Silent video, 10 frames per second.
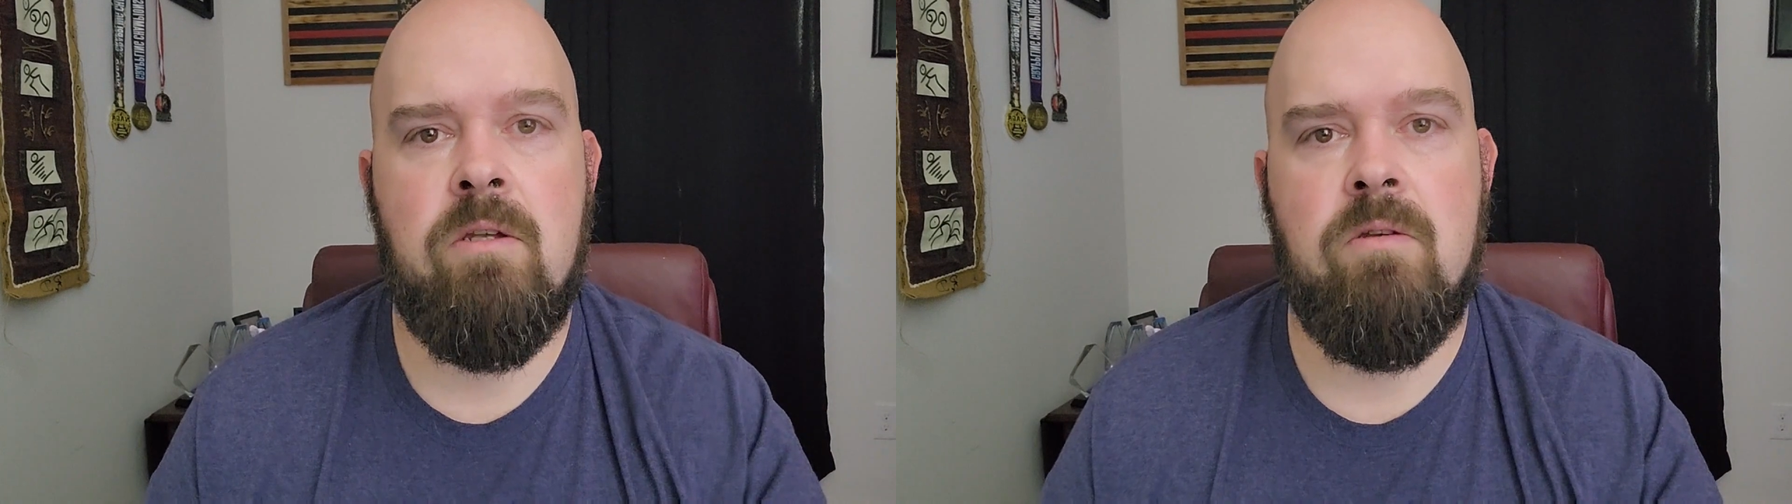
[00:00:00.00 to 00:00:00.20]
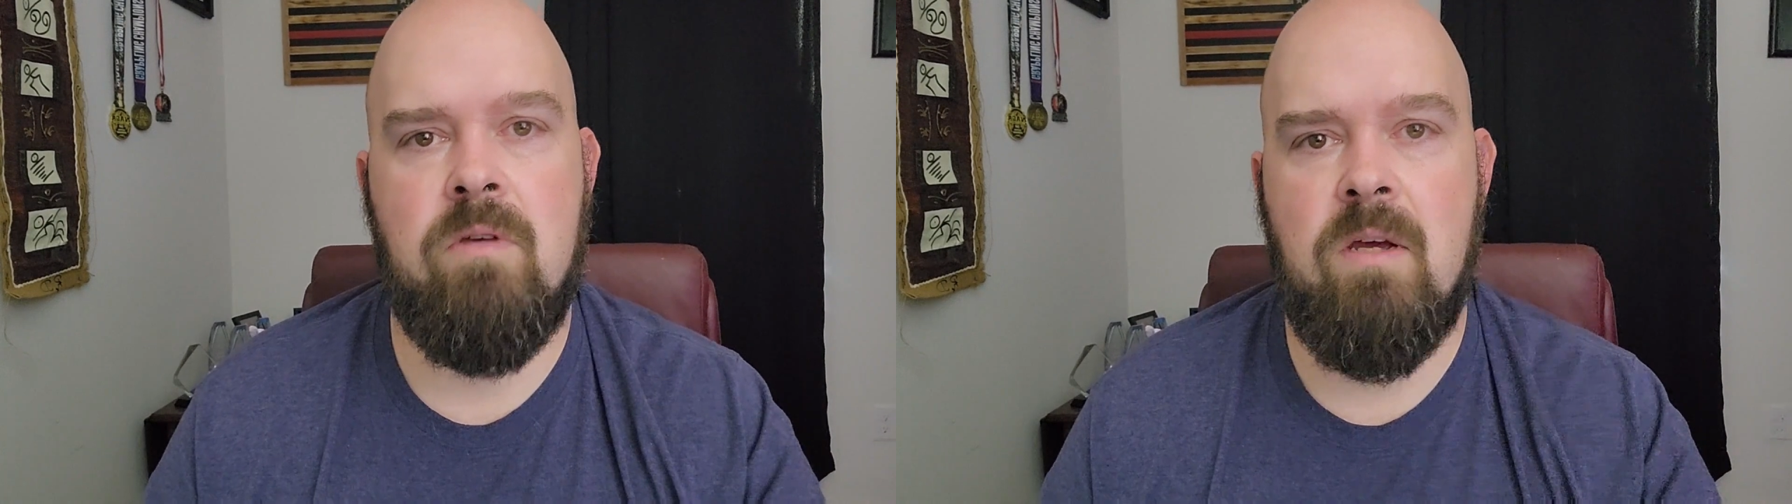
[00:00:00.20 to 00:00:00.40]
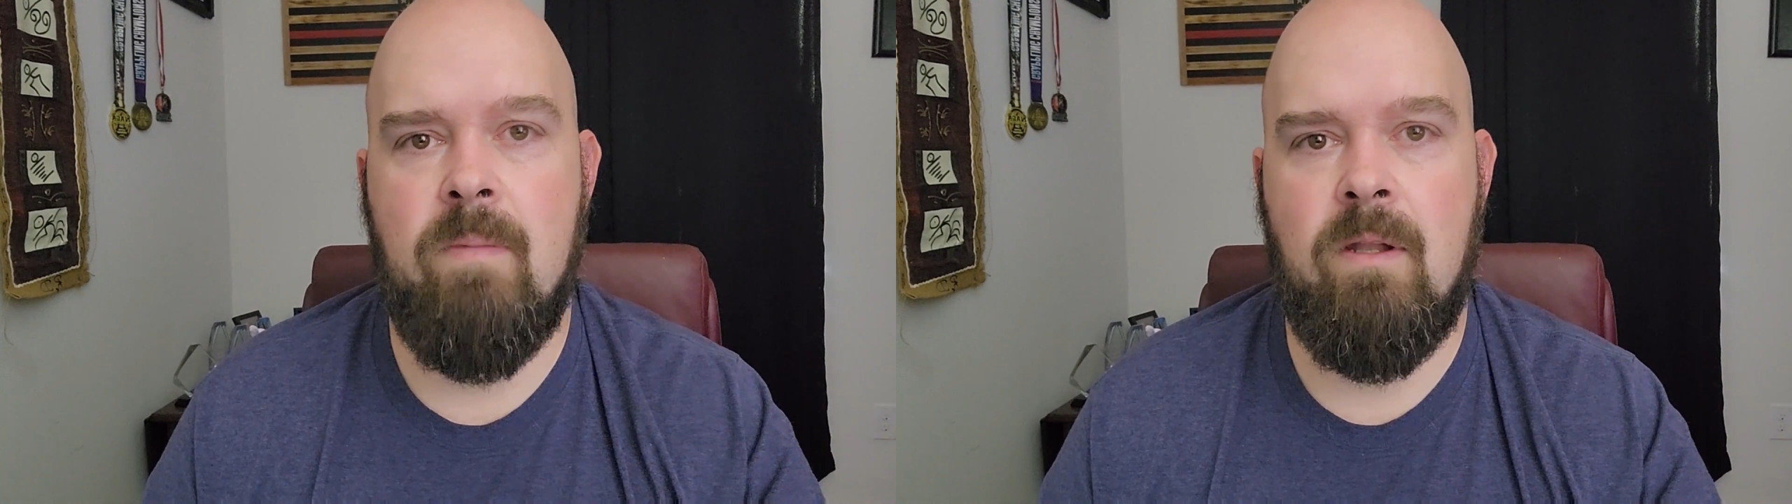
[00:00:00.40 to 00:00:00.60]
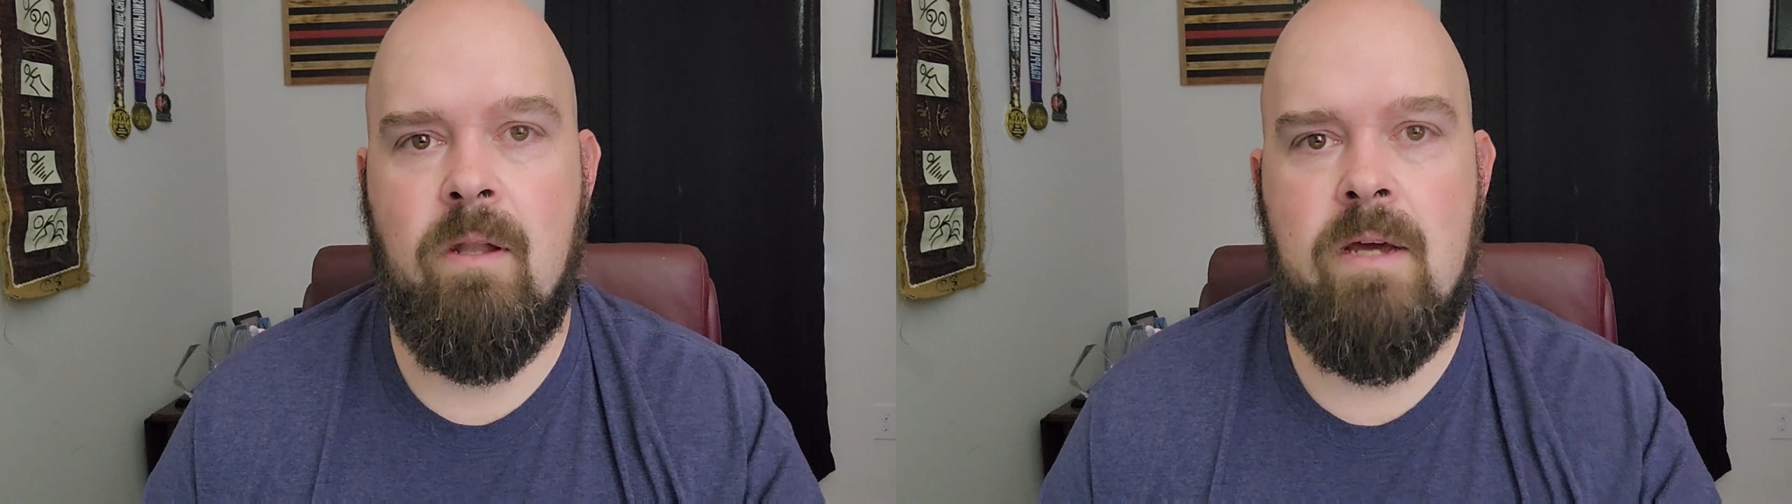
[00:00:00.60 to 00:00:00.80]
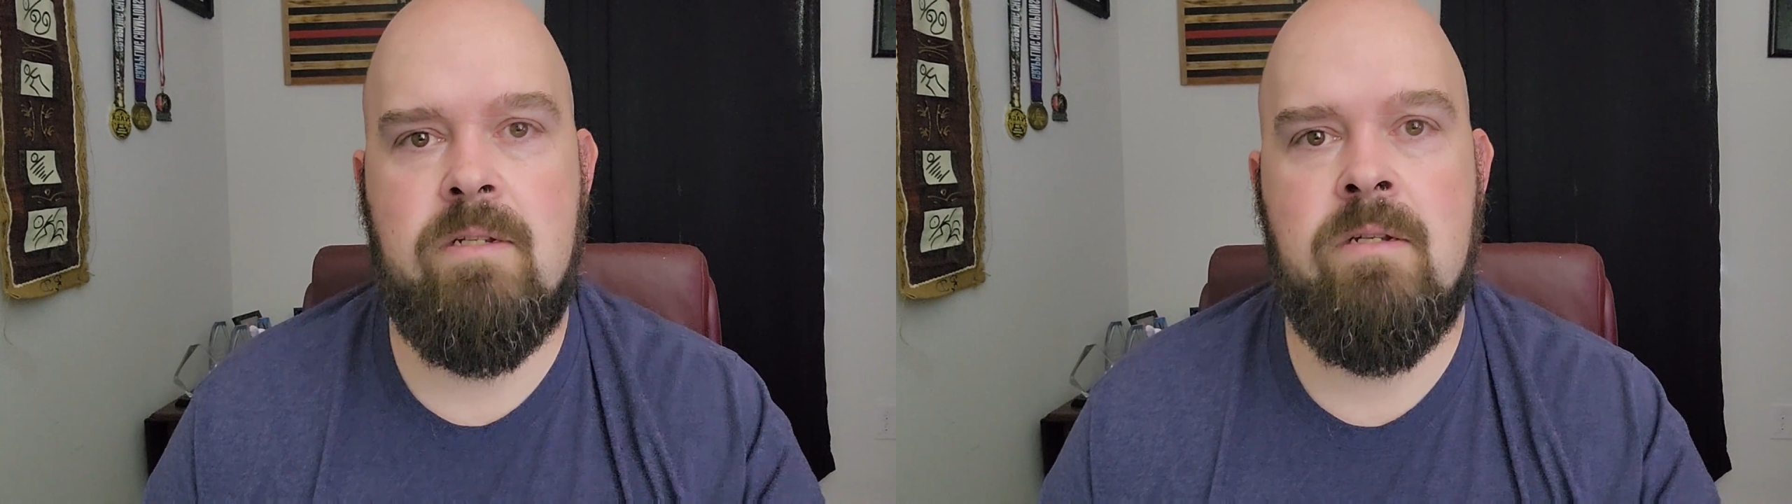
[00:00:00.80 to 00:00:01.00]
to get my
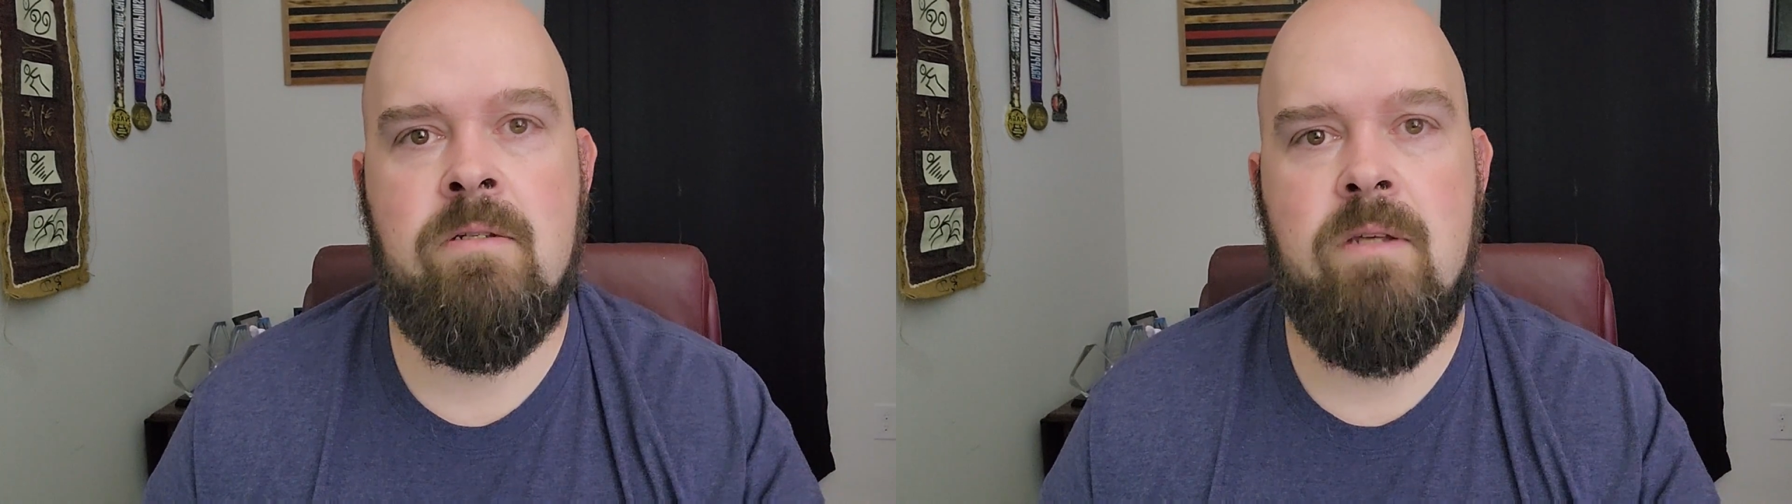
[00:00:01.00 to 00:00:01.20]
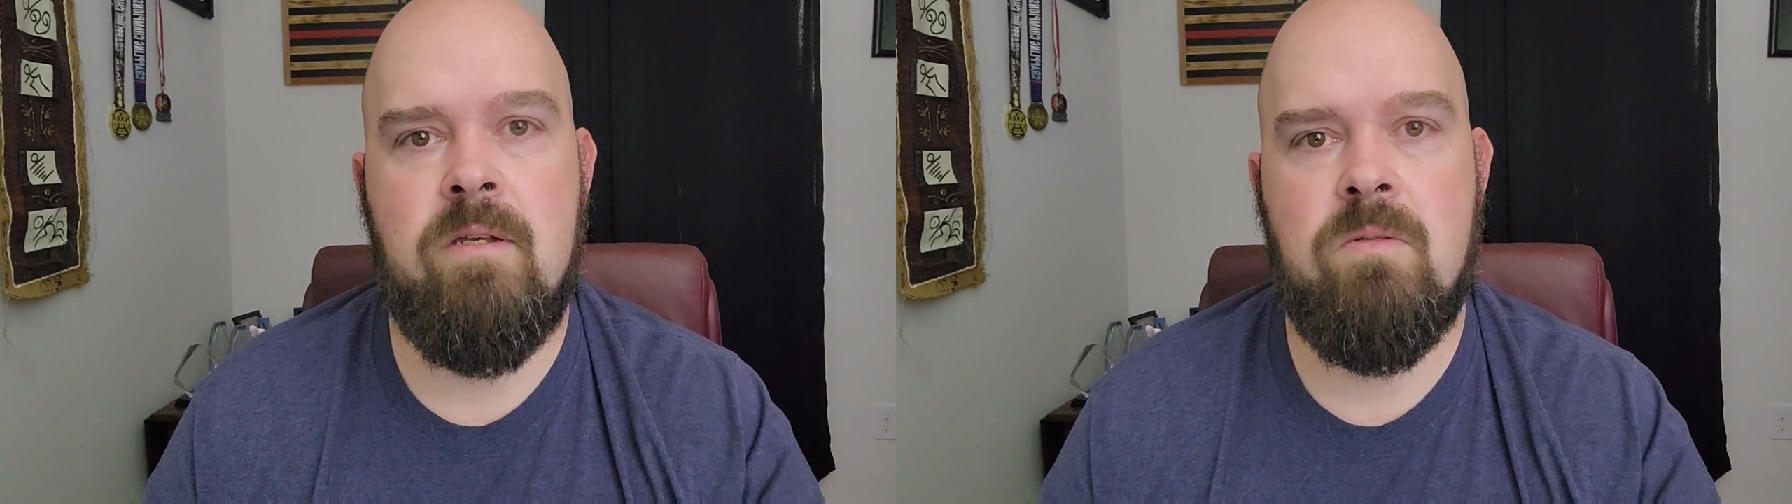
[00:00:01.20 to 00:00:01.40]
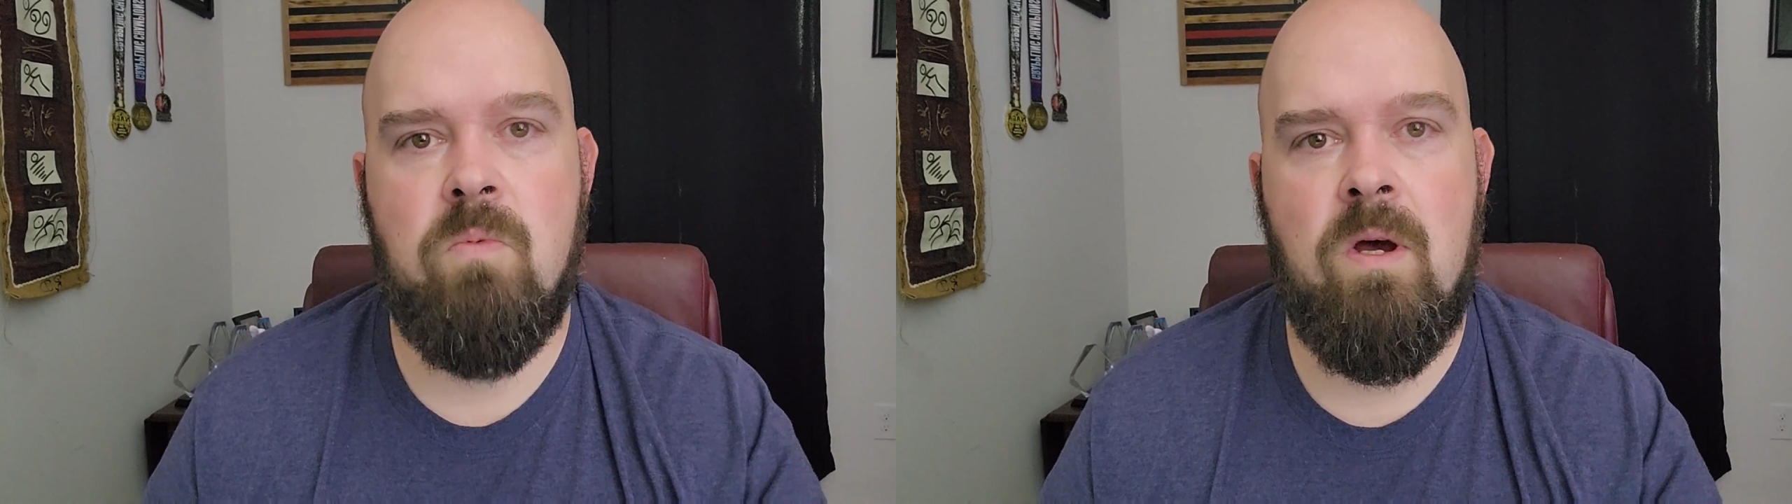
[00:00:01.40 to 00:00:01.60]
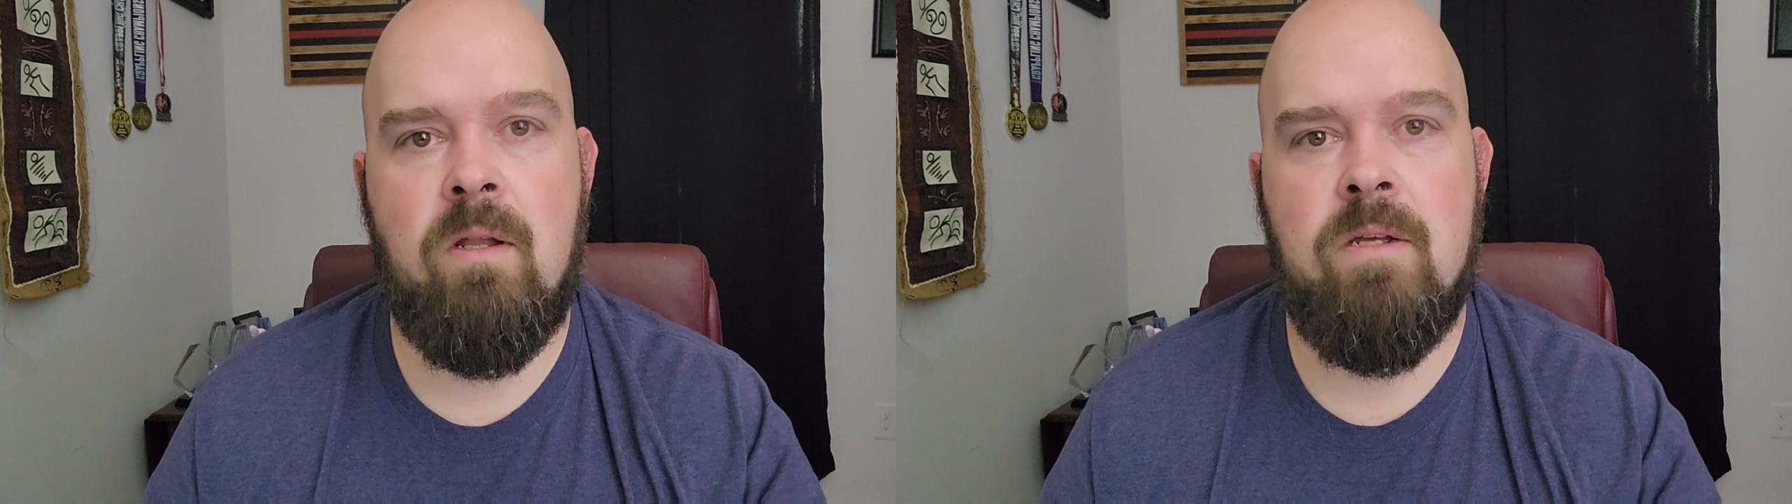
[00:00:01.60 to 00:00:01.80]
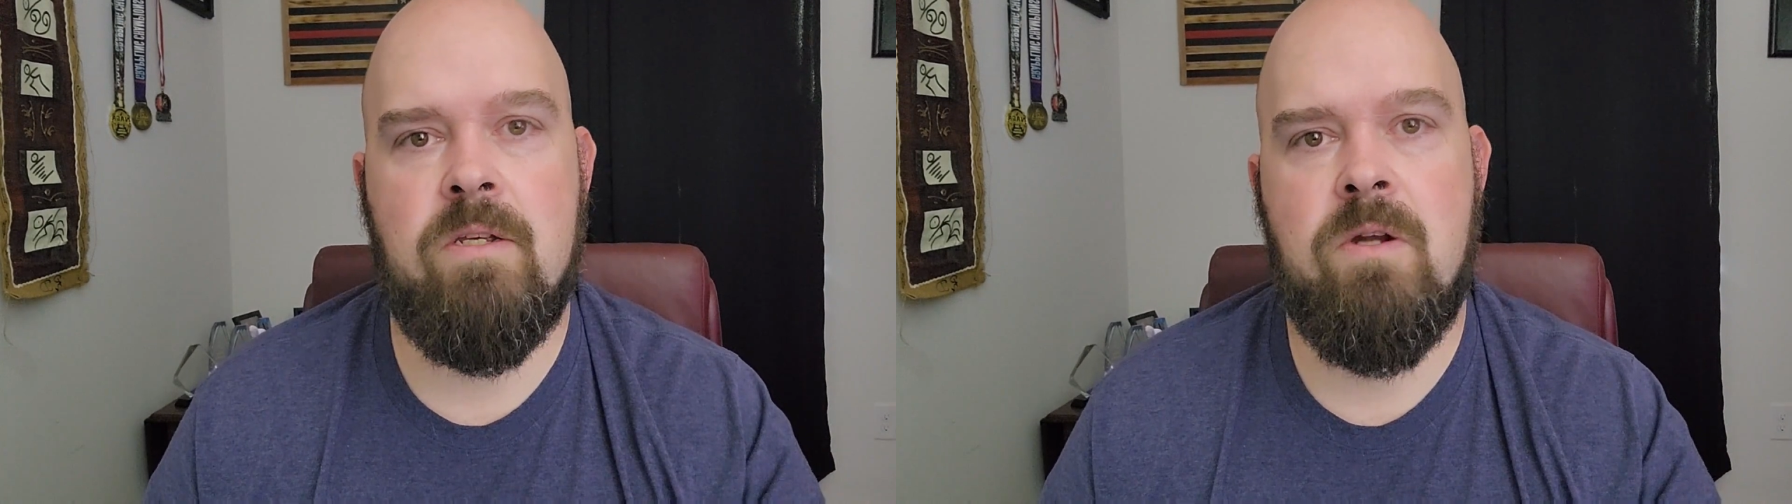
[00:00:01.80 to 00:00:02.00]
license as
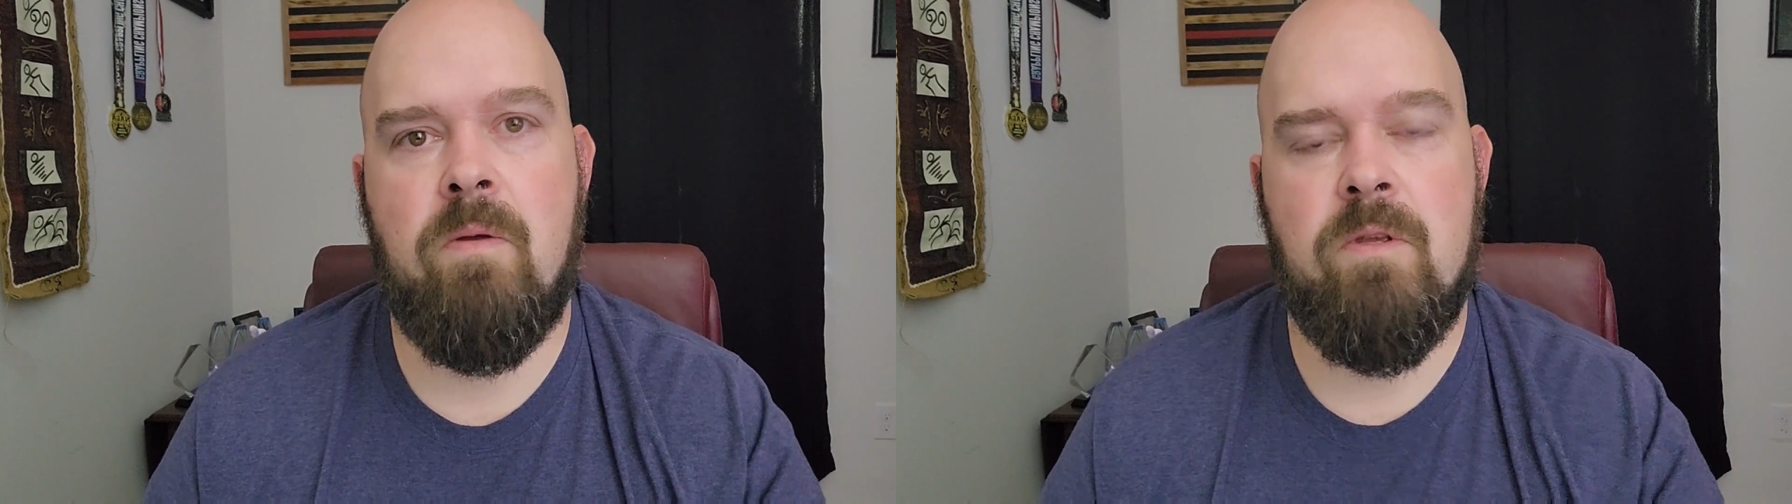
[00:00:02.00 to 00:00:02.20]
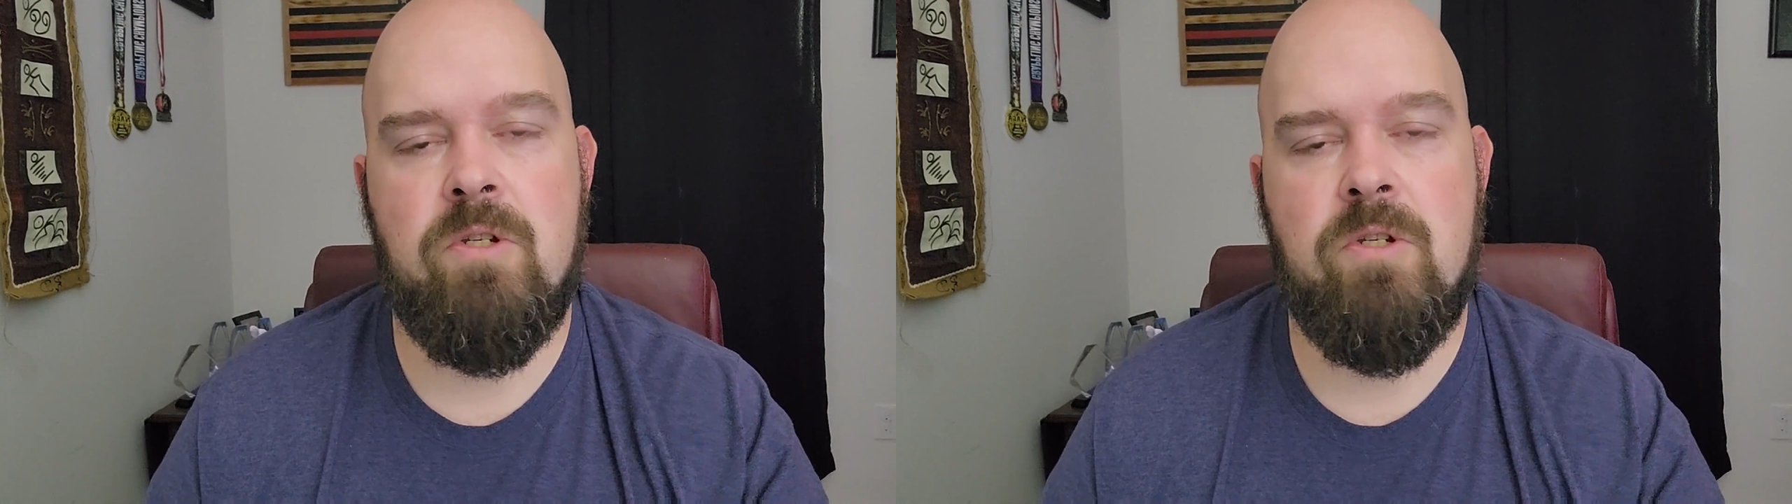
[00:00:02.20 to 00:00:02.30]
well as start